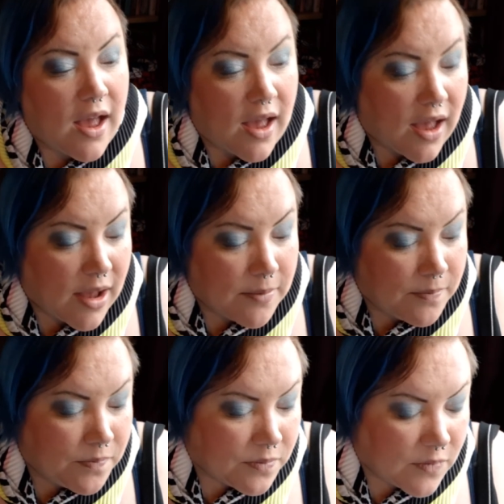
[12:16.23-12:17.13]

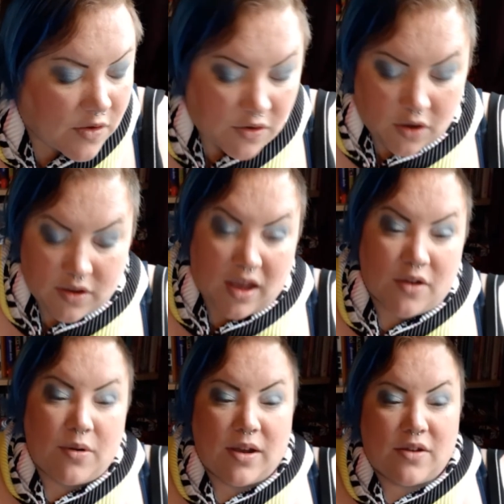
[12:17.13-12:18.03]
So, yeah,
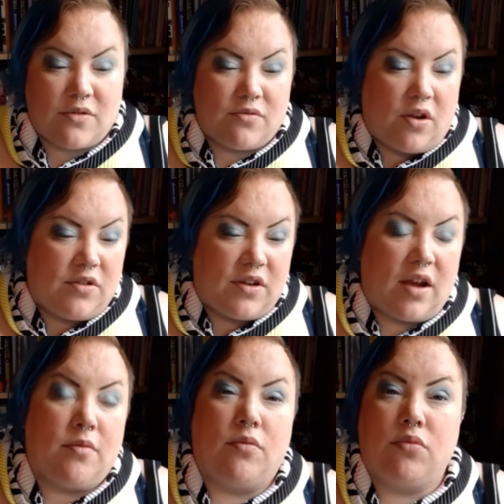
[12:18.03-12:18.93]
quick
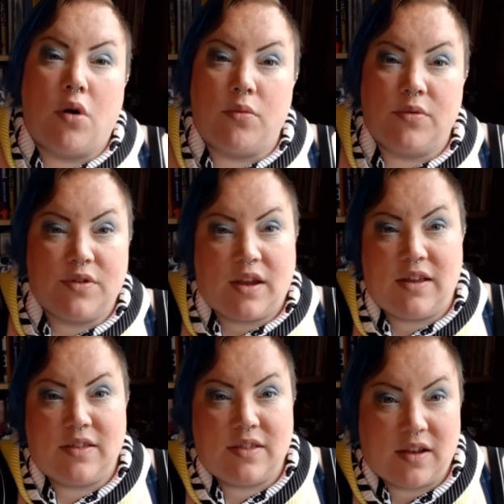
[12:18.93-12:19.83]
rundown what was
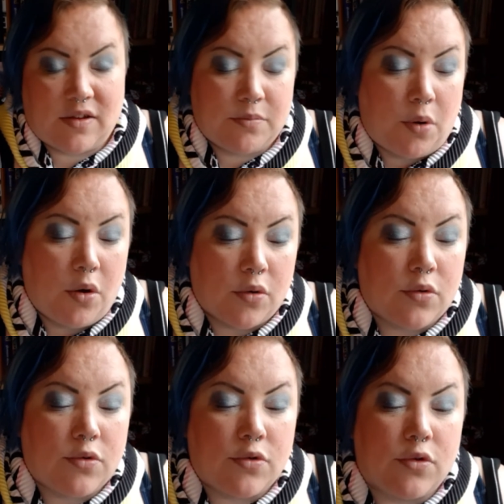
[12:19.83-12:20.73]
in this
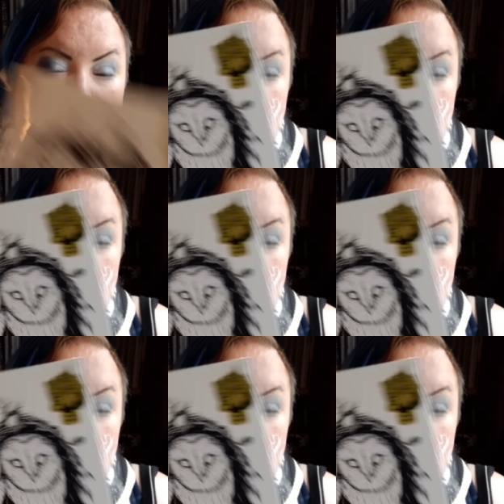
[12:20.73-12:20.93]
box.